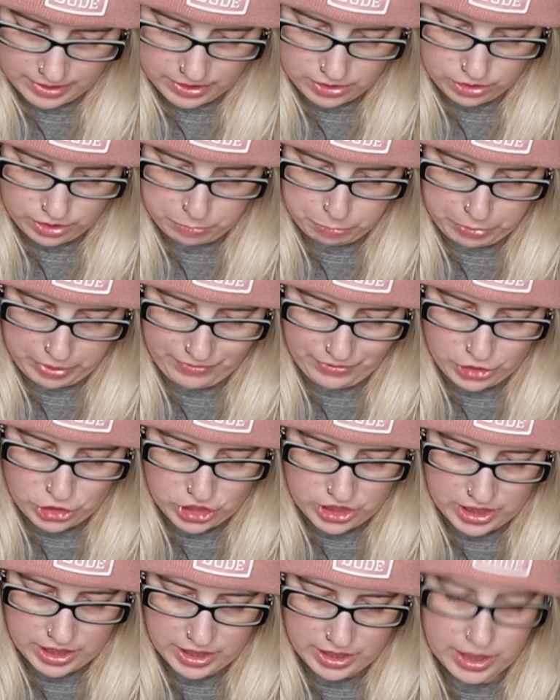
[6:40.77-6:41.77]
So I'm pretty
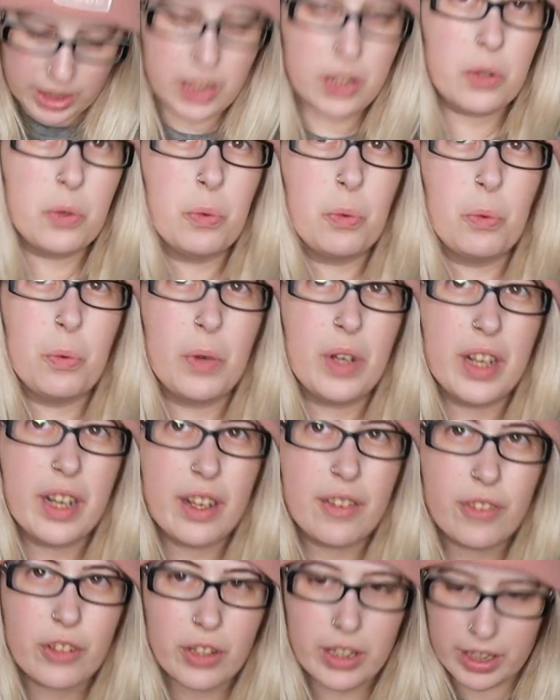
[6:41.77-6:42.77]
much taking
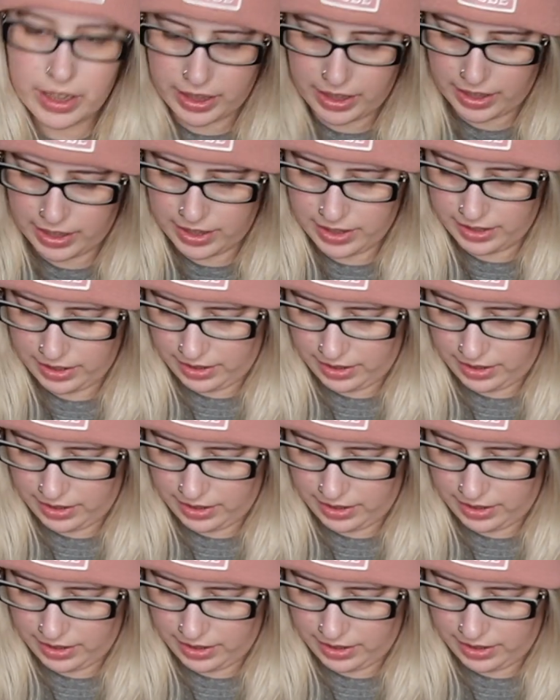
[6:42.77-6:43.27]
whatever I can